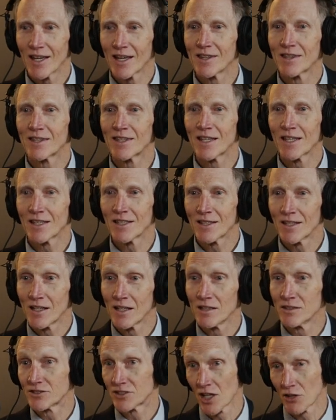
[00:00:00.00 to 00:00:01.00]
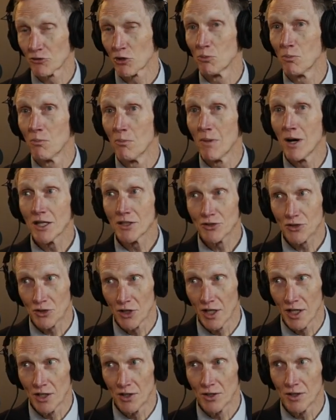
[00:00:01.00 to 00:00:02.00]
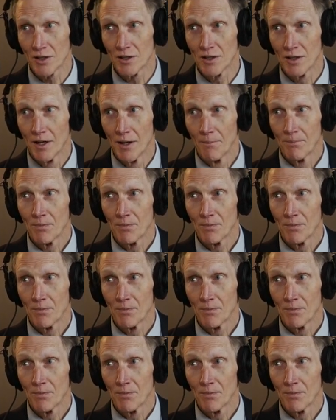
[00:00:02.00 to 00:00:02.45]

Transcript: And then several months later,